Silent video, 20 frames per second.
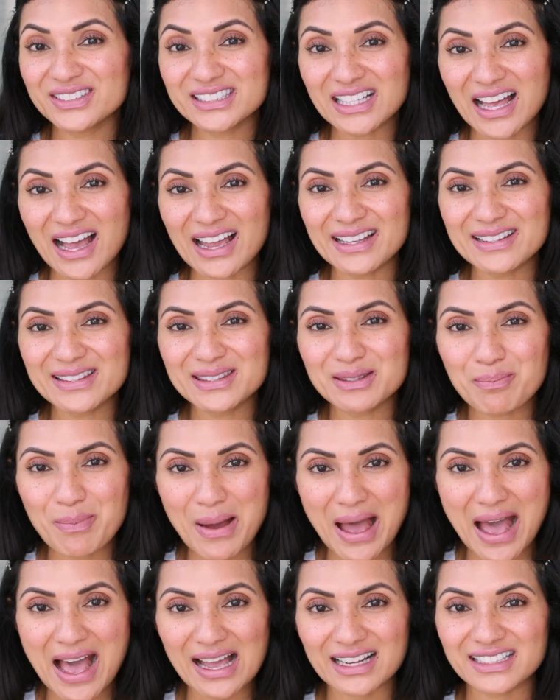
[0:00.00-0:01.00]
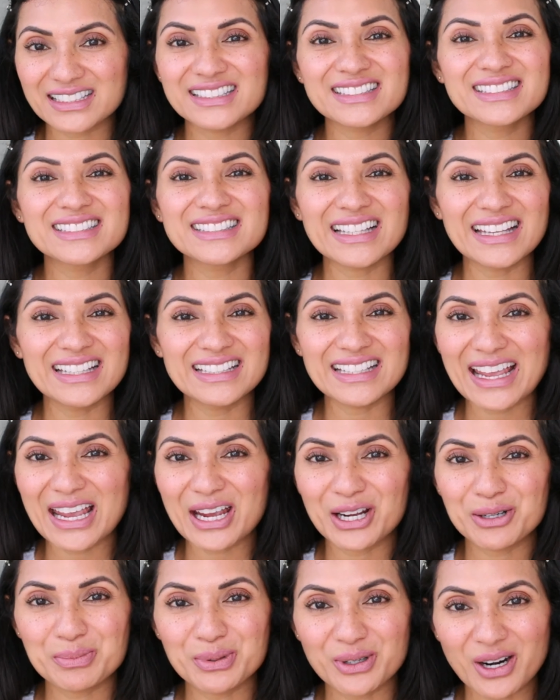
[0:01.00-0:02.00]
science-backed
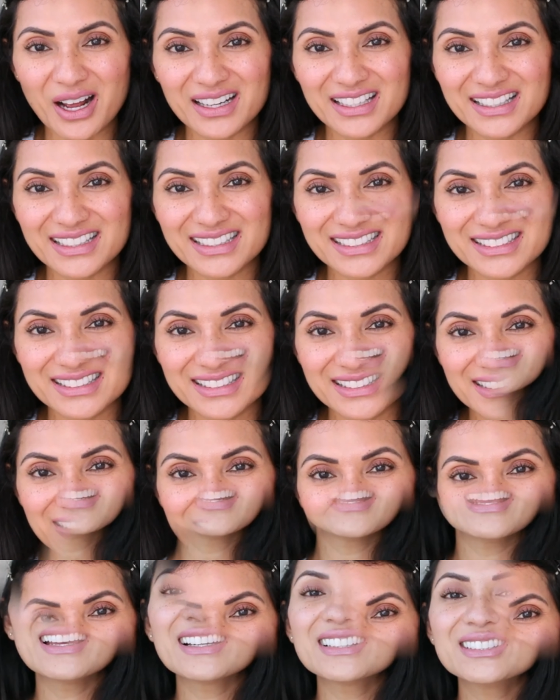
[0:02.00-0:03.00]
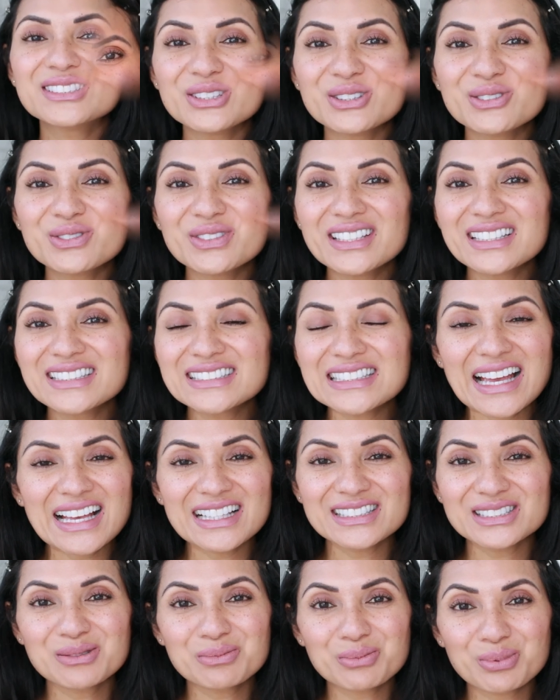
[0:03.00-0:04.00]
skincare products. Exuviance
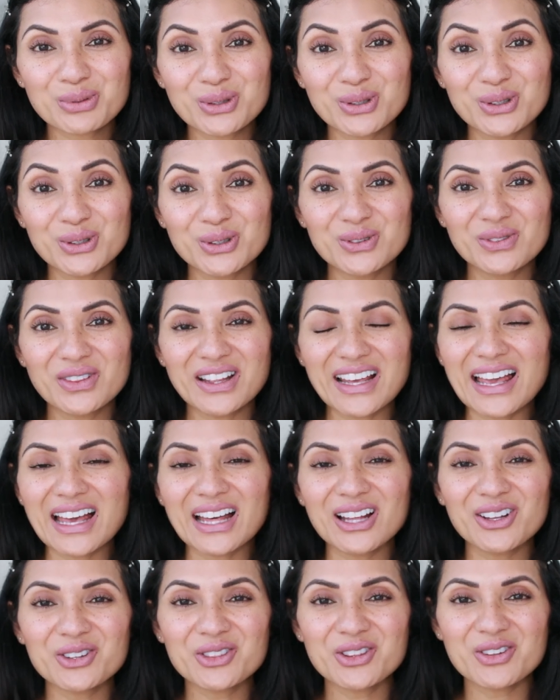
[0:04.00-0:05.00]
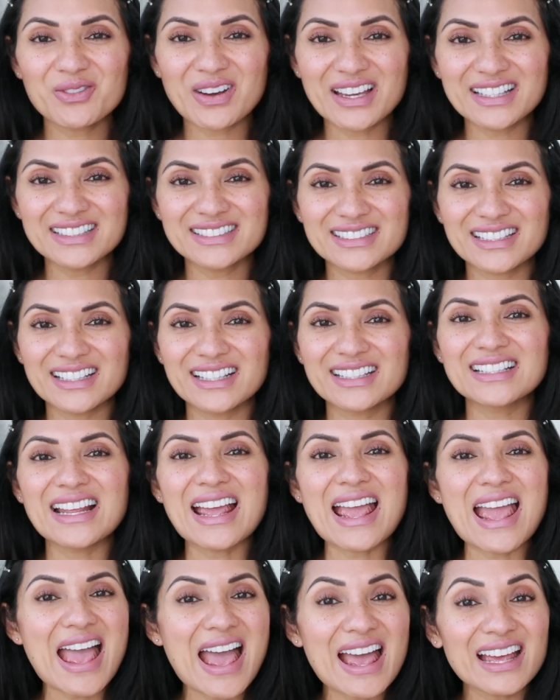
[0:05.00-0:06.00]
has improved the health of my skin
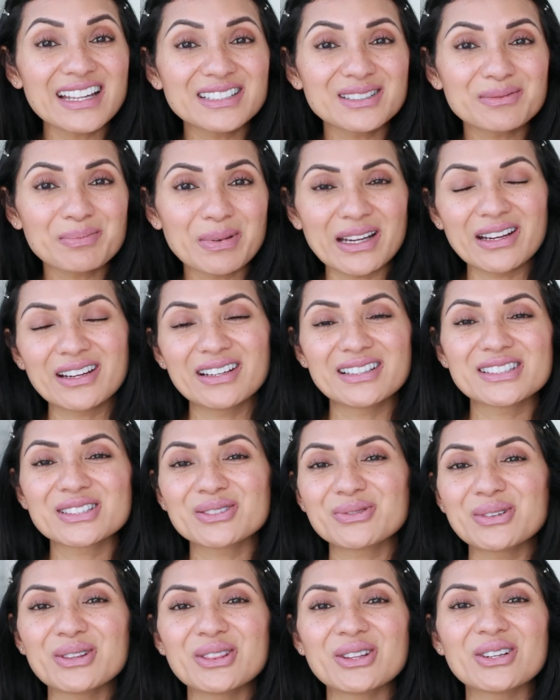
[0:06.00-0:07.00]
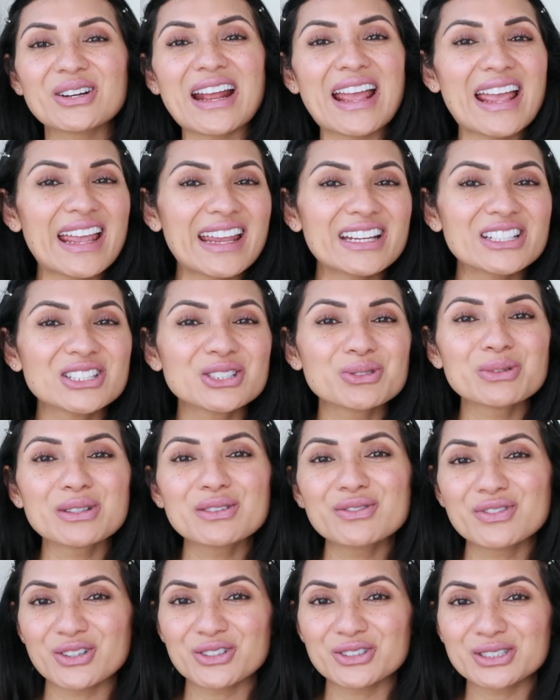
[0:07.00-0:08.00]
and appearance with their age
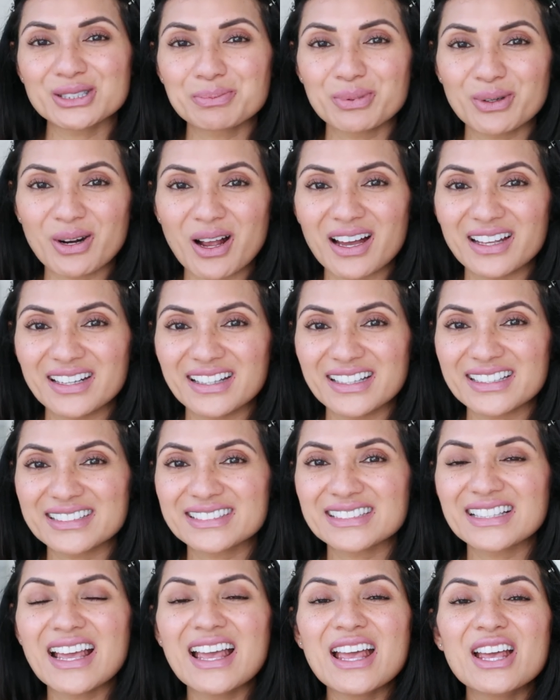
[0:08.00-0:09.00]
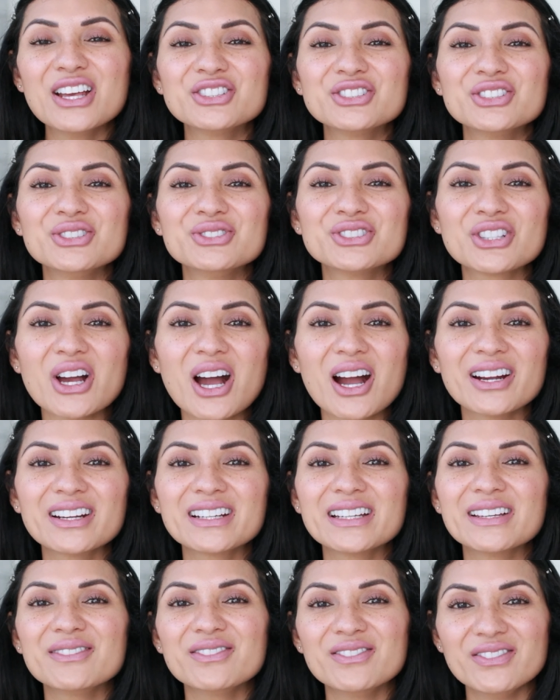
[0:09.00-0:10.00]
reverse products to
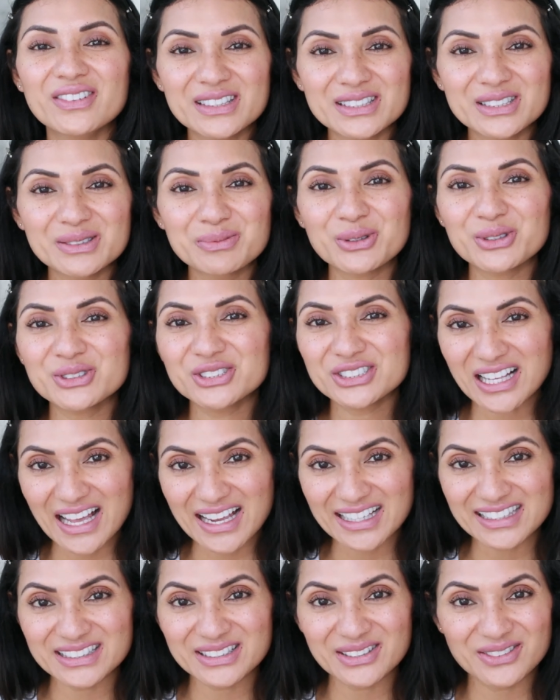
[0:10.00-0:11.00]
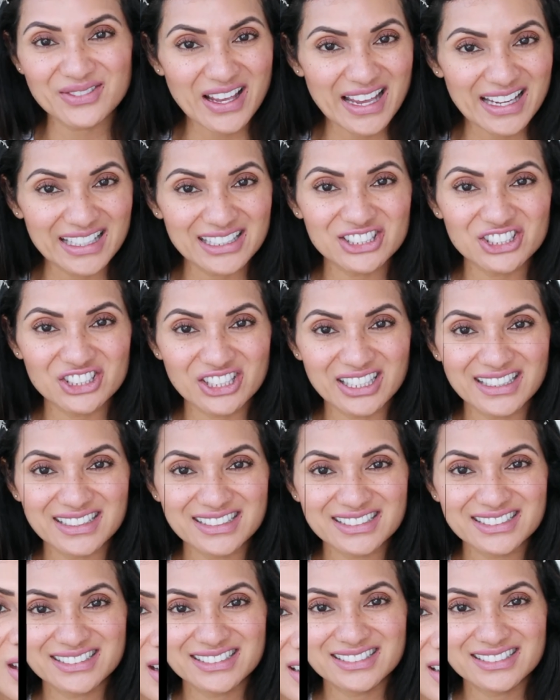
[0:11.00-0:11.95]
target visible signs of aging.